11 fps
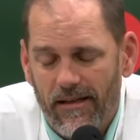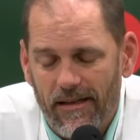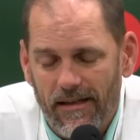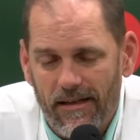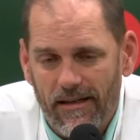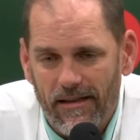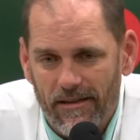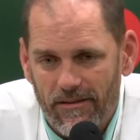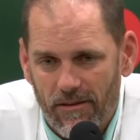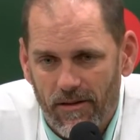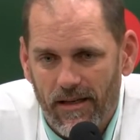Uh,
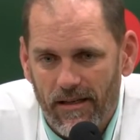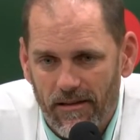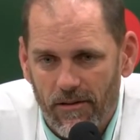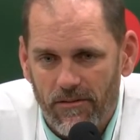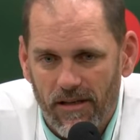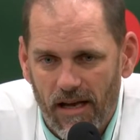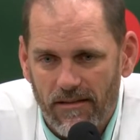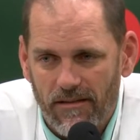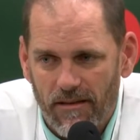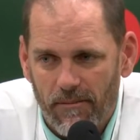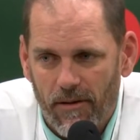so to get those
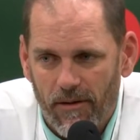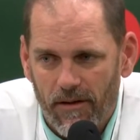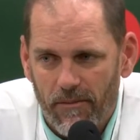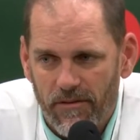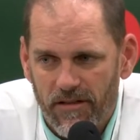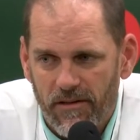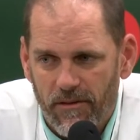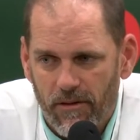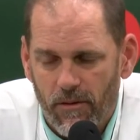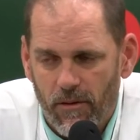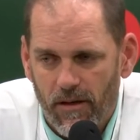guys to come on in the
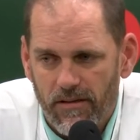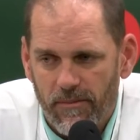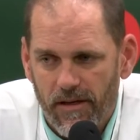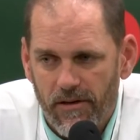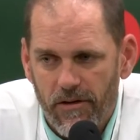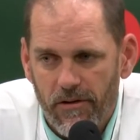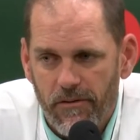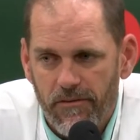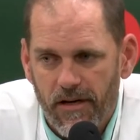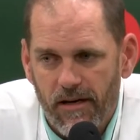receiving corps has been huge.